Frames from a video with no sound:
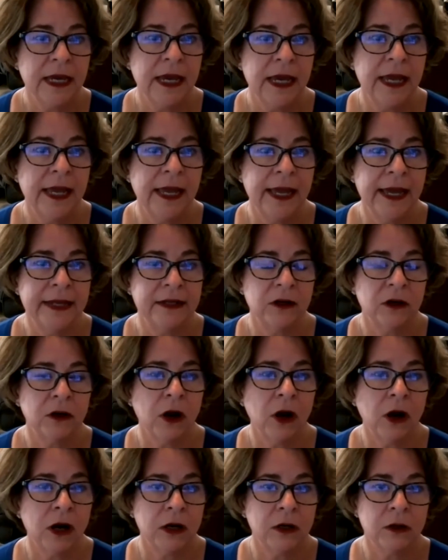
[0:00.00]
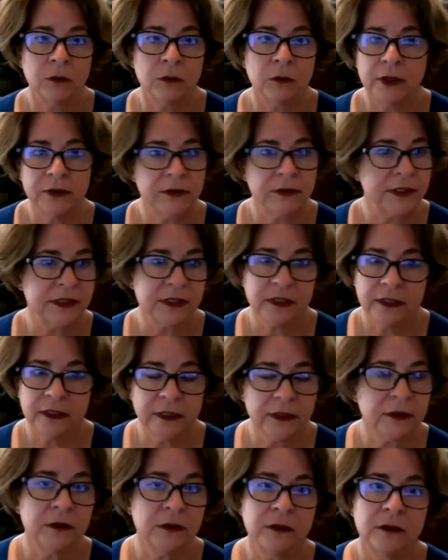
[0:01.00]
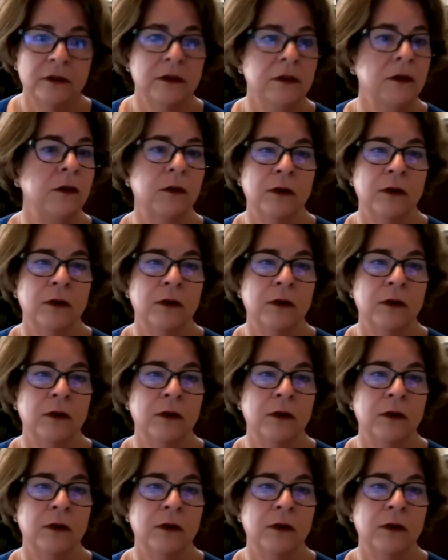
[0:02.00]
And our art, whether it's clinical